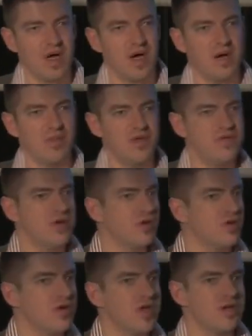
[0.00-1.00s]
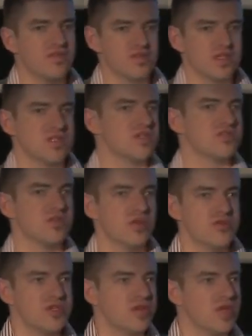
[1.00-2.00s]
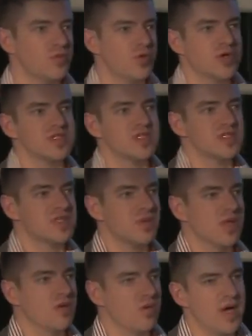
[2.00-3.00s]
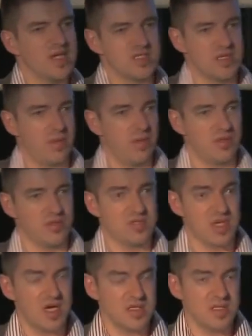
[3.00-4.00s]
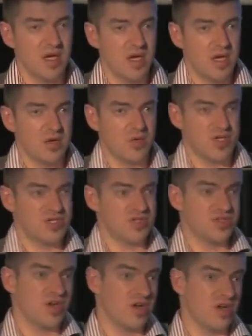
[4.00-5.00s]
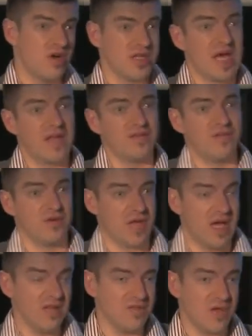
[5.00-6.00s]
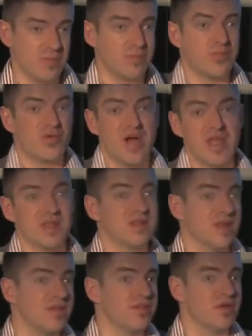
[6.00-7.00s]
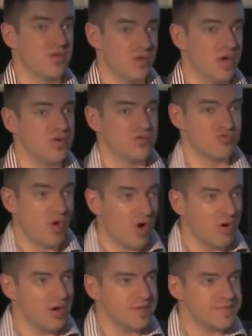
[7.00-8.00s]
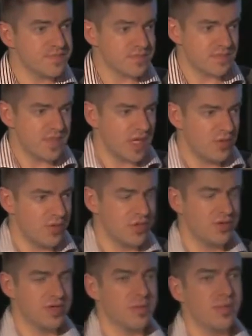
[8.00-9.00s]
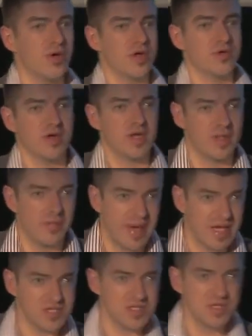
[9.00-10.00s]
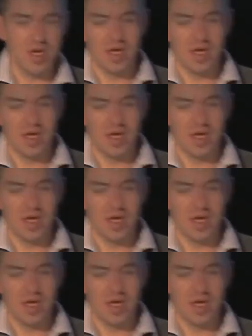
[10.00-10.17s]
If you're looking for such a solution that works in a similar way as WSUS, which you turn it on and forget and pray that nothing goes wrong when you're deploying critical patches,